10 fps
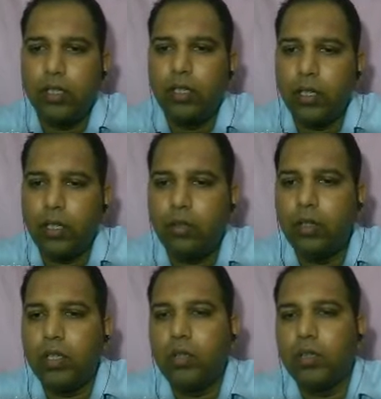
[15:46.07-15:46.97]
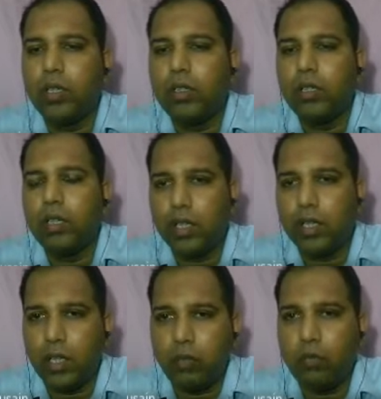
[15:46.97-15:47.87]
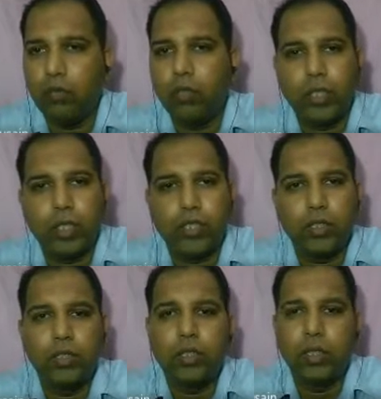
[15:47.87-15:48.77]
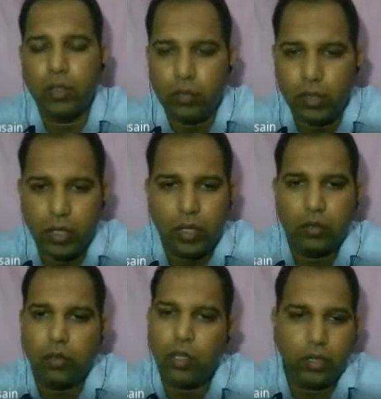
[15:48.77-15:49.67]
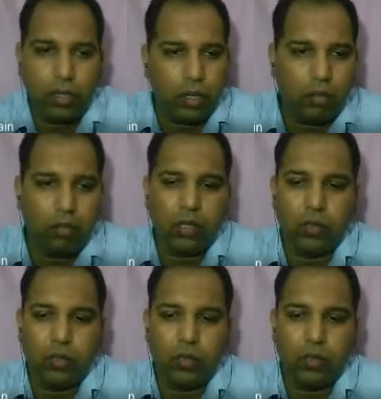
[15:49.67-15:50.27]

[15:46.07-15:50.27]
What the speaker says: then only you can give demonstration, give training to other individuals.